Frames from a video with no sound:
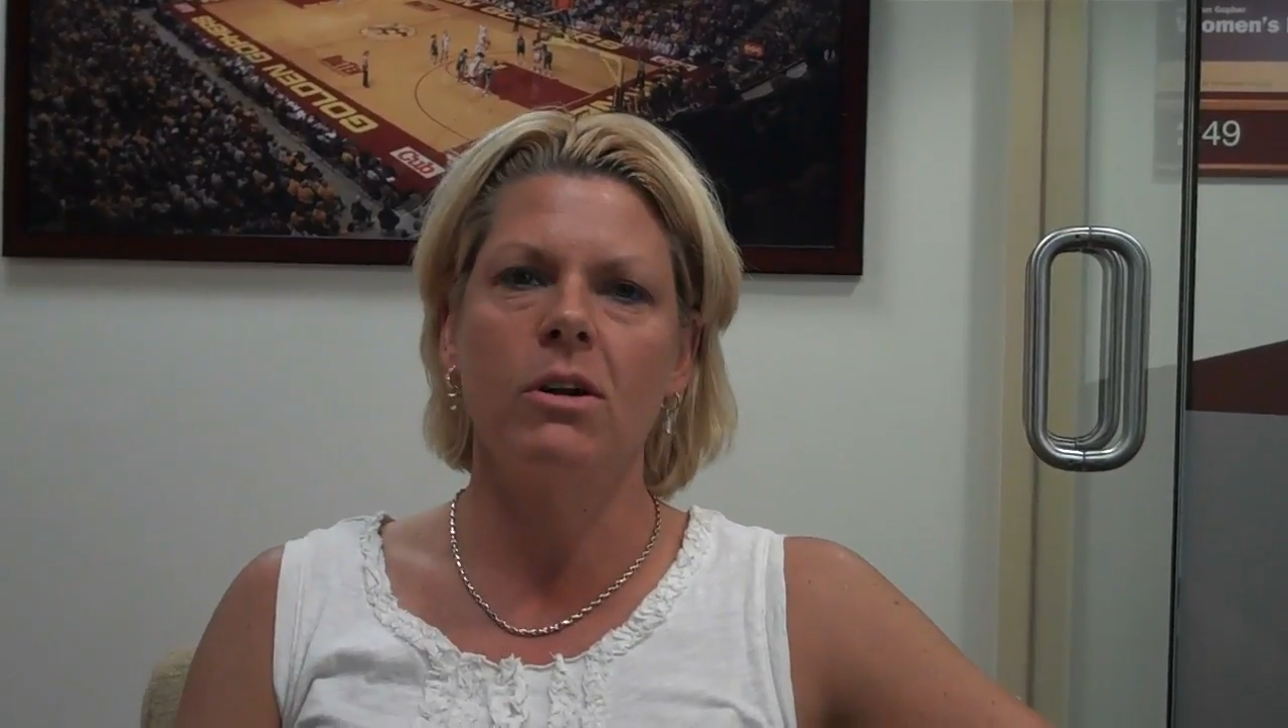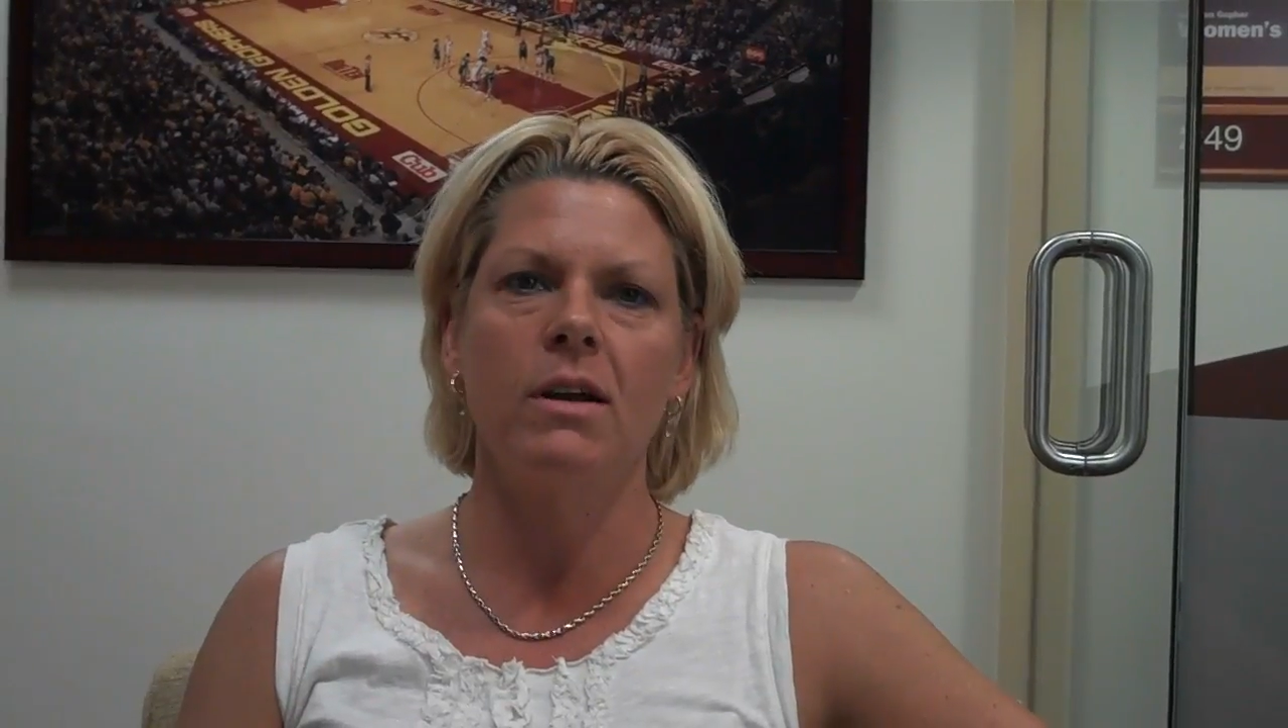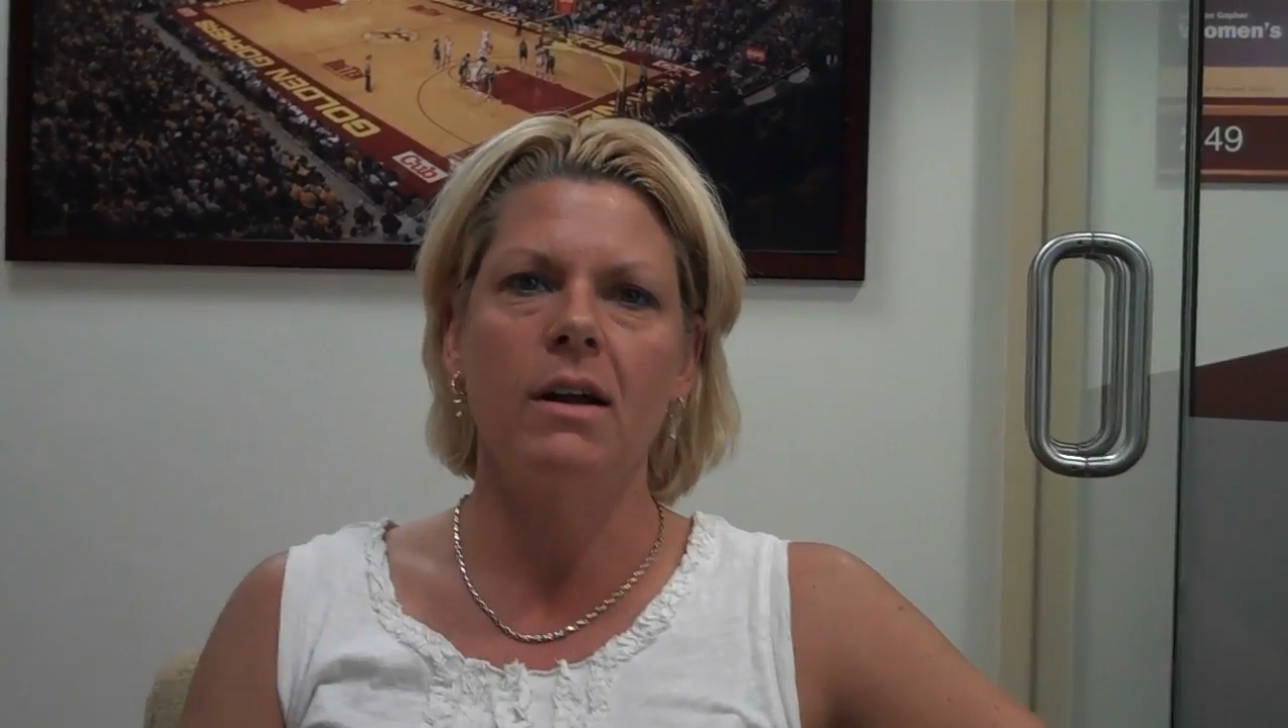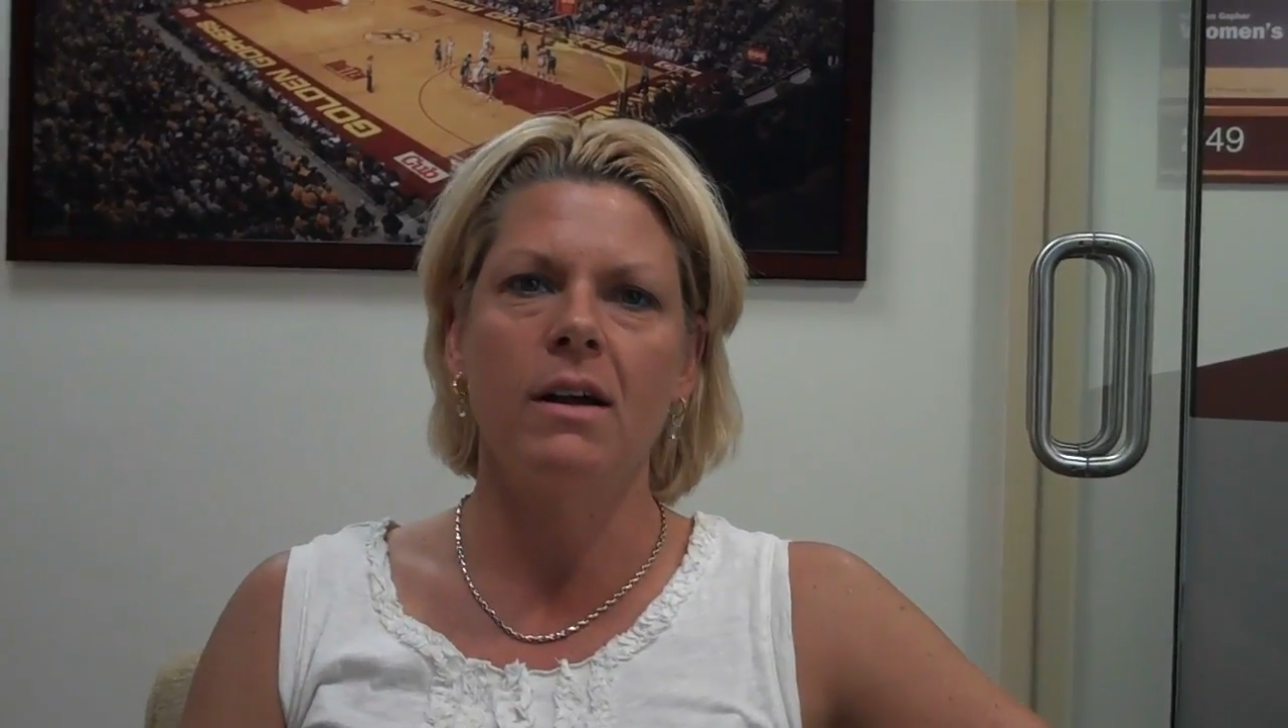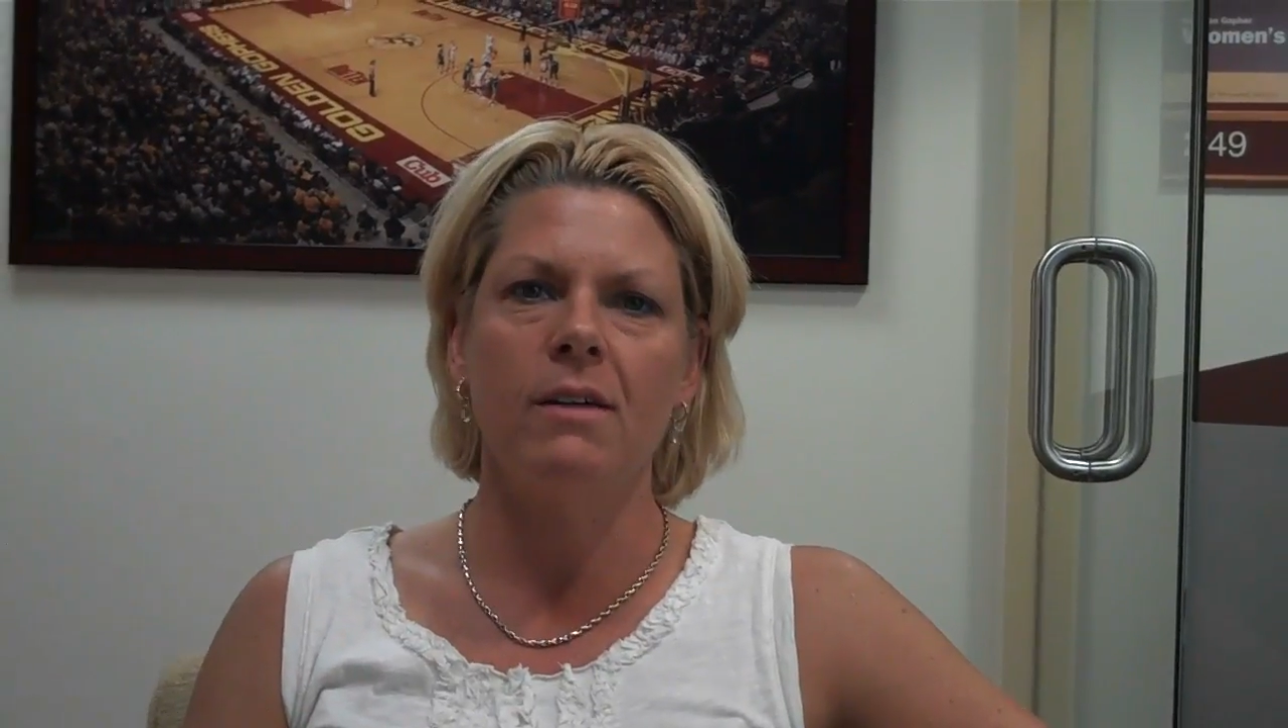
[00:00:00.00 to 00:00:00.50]
on our
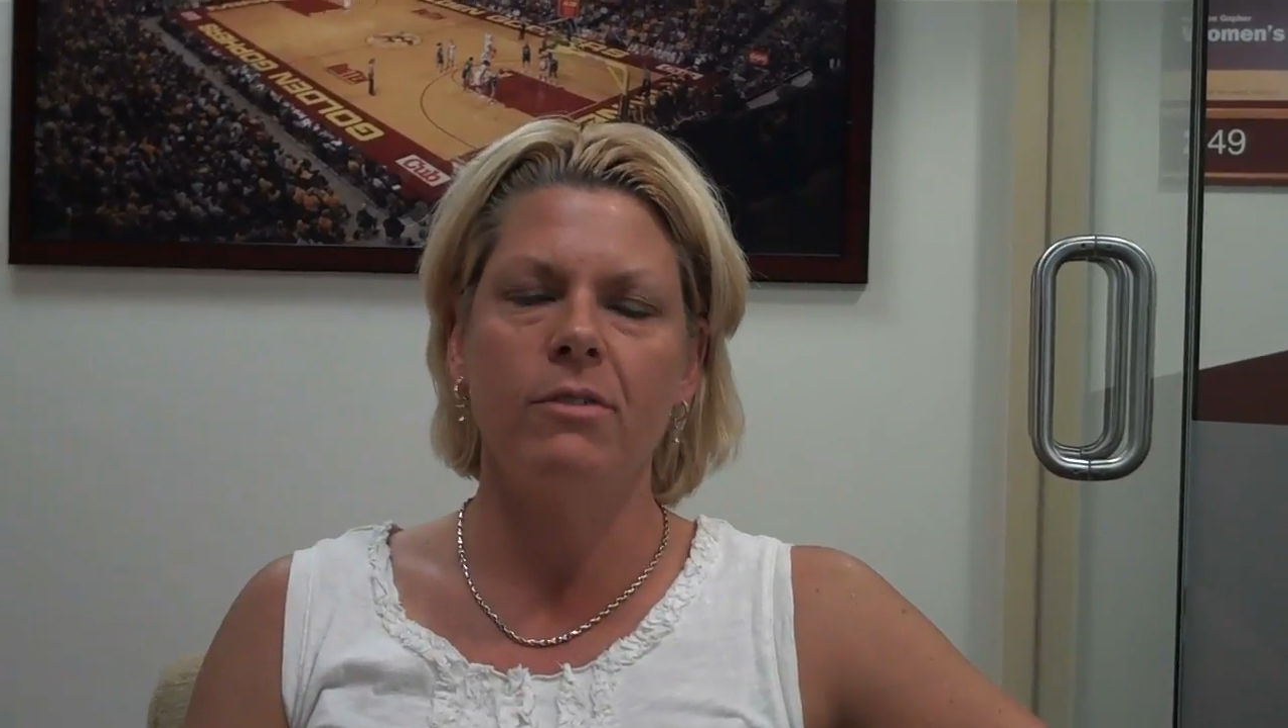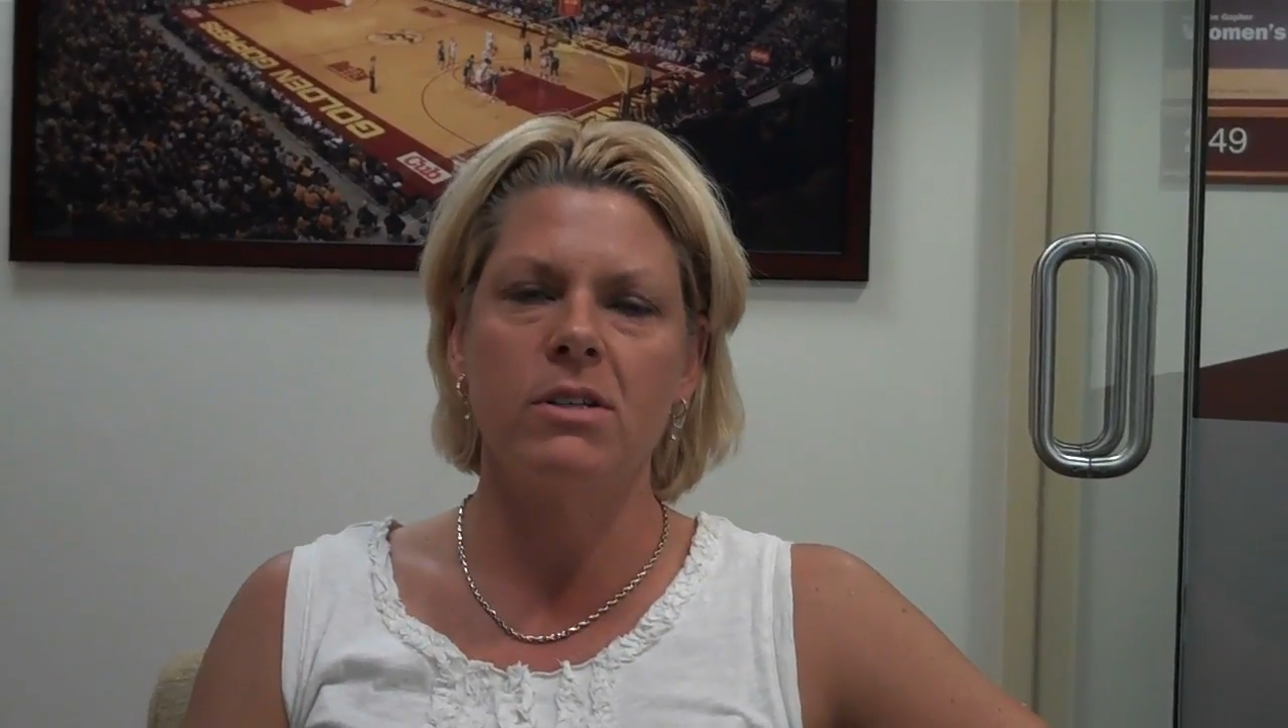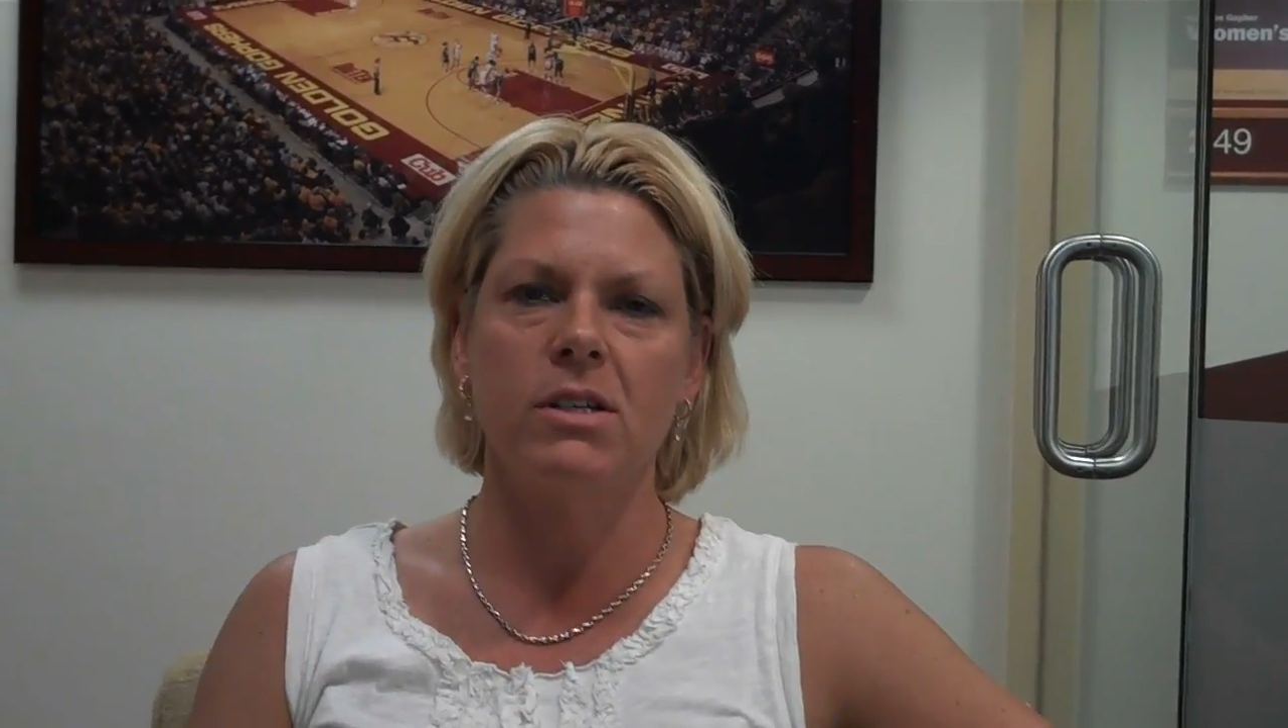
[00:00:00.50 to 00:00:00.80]
non-conference